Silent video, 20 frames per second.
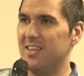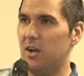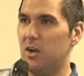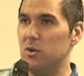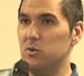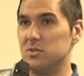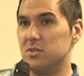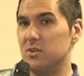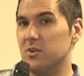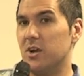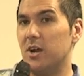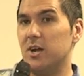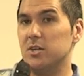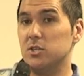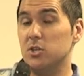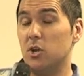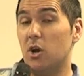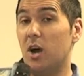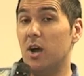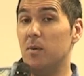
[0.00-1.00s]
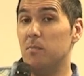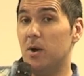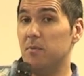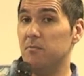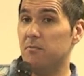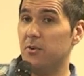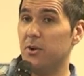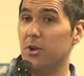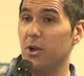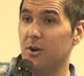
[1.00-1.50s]
I also encourage,
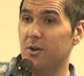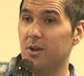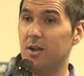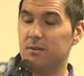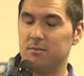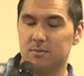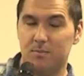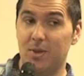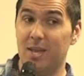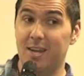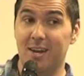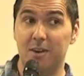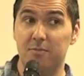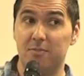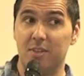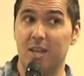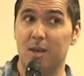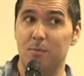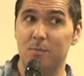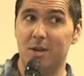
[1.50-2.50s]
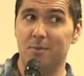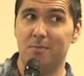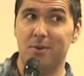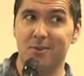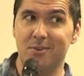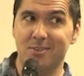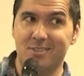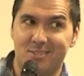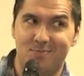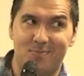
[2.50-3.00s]
I'm very, after coming up
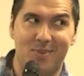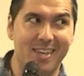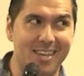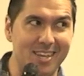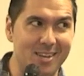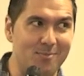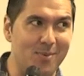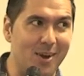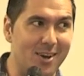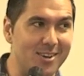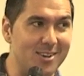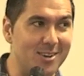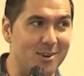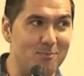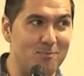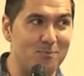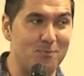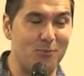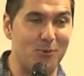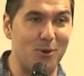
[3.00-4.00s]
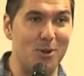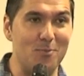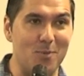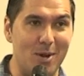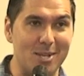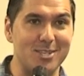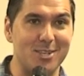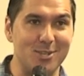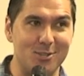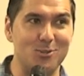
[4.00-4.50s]
here and speaking about it, I'm pretty
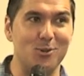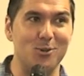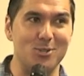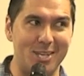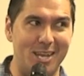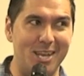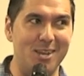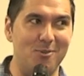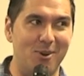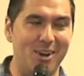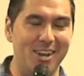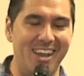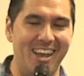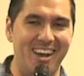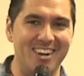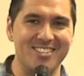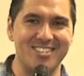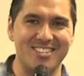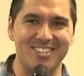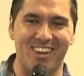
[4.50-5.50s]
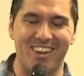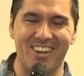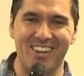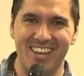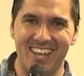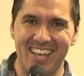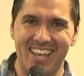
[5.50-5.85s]
much can talk to anyone now, so